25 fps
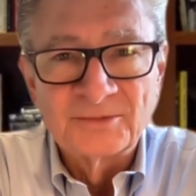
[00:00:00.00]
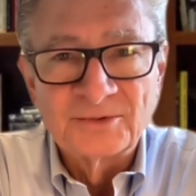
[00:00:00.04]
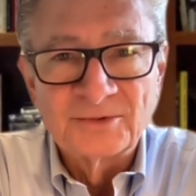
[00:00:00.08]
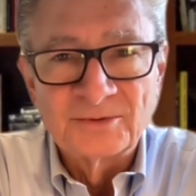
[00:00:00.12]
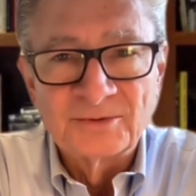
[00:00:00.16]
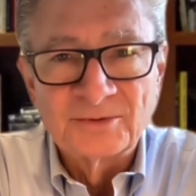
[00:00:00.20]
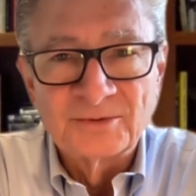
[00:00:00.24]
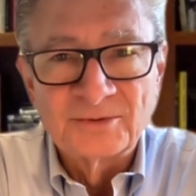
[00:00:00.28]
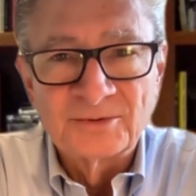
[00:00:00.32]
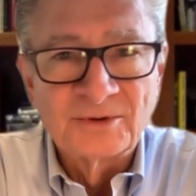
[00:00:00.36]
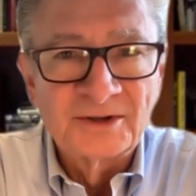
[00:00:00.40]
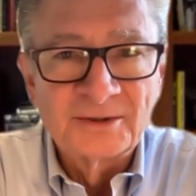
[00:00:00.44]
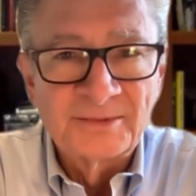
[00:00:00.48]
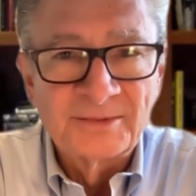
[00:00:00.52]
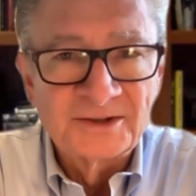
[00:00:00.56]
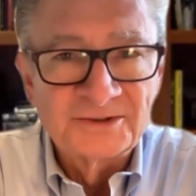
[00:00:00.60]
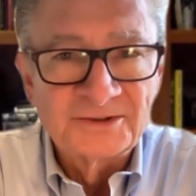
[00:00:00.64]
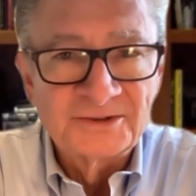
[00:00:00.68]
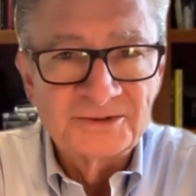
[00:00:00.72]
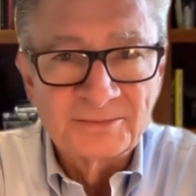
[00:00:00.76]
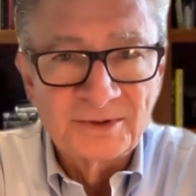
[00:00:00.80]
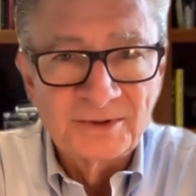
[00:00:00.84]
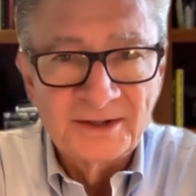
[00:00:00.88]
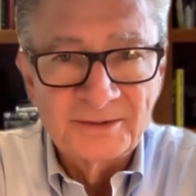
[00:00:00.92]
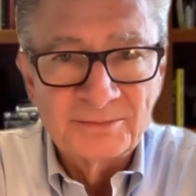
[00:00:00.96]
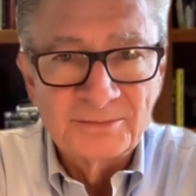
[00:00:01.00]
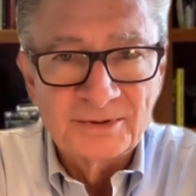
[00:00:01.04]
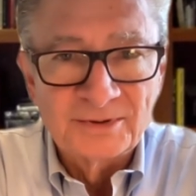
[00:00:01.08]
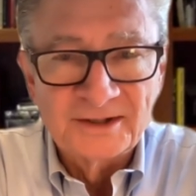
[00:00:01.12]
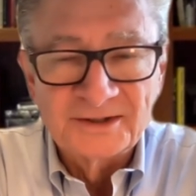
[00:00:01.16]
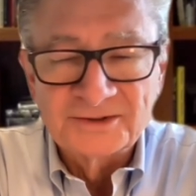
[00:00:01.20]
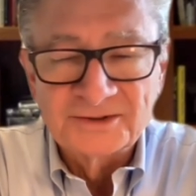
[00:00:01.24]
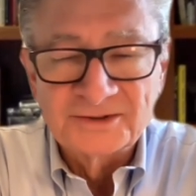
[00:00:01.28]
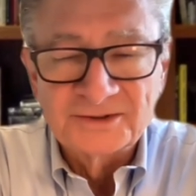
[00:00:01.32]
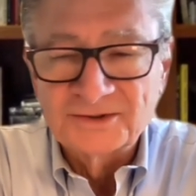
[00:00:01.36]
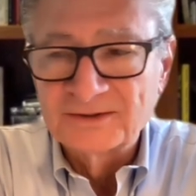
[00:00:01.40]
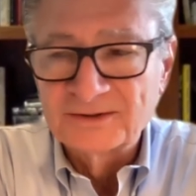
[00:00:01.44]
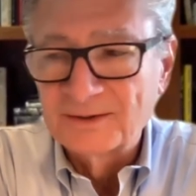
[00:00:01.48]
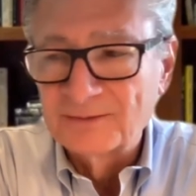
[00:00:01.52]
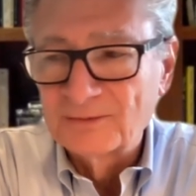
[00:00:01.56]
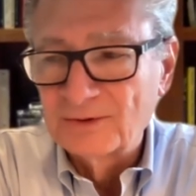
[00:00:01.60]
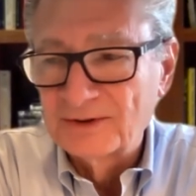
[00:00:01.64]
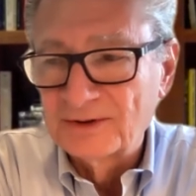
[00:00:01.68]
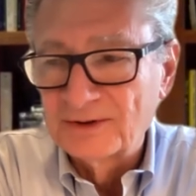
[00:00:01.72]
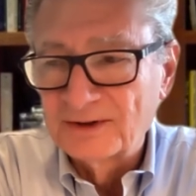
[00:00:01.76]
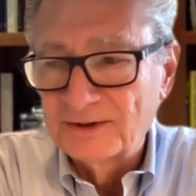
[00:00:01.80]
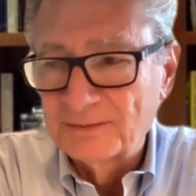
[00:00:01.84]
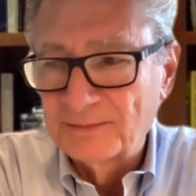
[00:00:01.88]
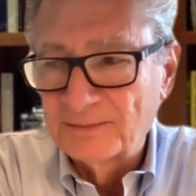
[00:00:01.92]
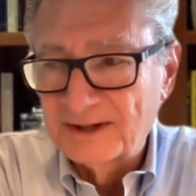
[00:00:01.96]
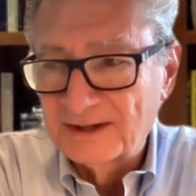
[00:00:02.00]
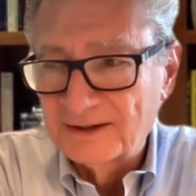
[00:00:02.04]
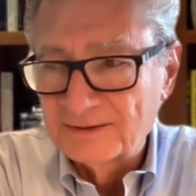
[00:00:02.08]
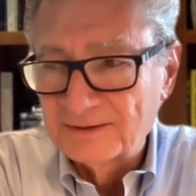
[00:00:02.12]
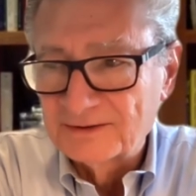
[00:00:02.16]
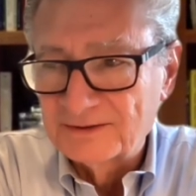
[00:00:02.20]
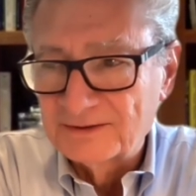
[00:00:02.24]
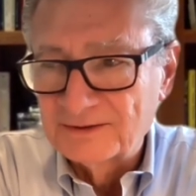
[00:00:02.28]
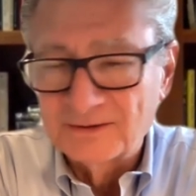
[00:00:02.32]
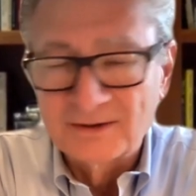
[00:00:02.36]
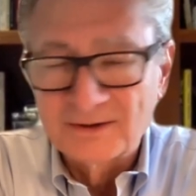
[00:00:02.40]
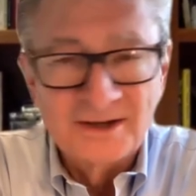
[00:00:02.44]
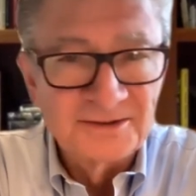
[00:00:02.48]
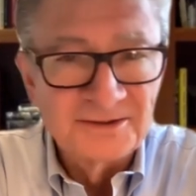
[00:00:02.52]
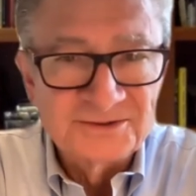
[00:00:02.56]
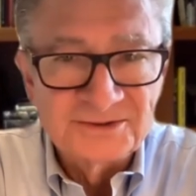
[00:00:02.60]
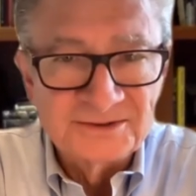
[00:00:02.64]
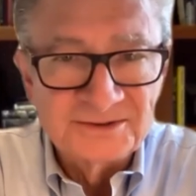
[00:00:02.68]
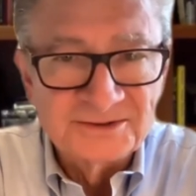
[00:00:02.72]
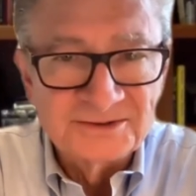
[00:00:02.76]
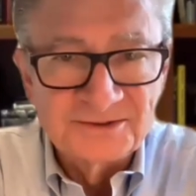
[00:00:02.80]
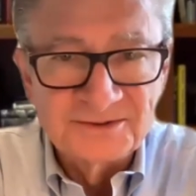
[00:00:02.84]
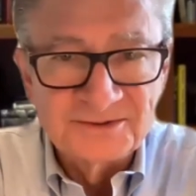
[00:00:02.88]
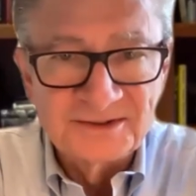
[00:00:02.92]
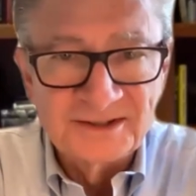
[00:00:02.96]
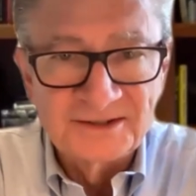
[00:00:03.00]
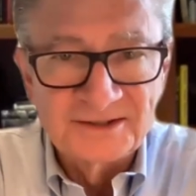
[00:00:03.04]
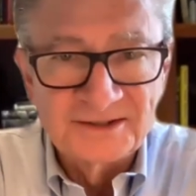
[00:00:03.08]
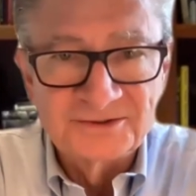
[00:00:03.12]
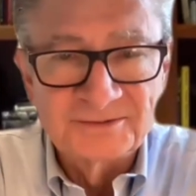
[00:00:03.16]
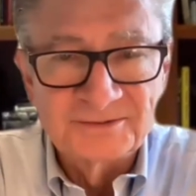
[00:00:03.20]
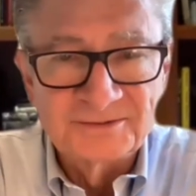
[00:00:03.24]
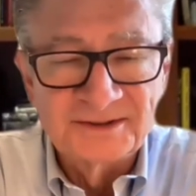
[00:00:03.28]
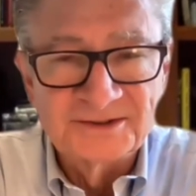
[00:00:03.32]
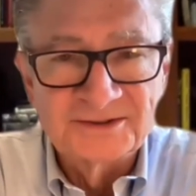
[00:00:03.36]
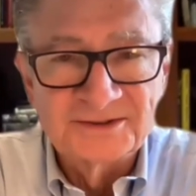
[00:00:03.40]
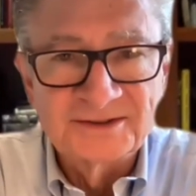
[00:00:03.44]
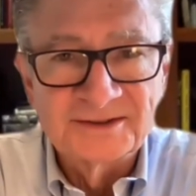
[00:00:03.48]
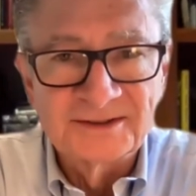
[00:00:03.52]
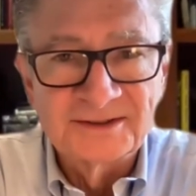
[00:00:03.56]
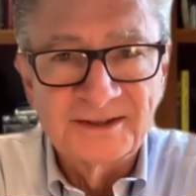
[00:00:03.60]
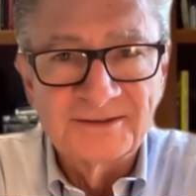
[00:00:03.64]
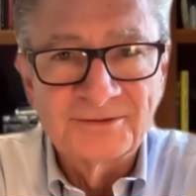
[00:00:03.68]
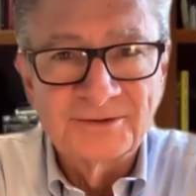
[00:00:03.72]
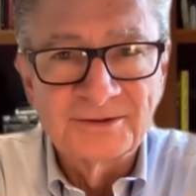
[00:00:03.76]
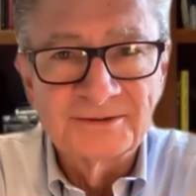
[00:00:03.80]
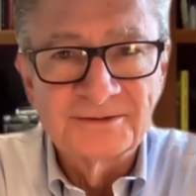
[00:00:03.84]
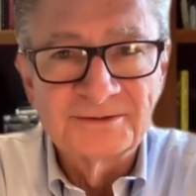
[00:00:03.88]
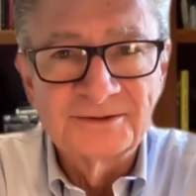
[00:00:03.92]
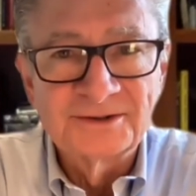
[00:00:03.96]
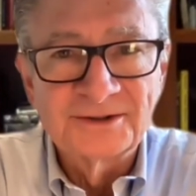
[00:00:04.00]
I'm worried about your blood pressure. I'm worried about your oxygen saturation level.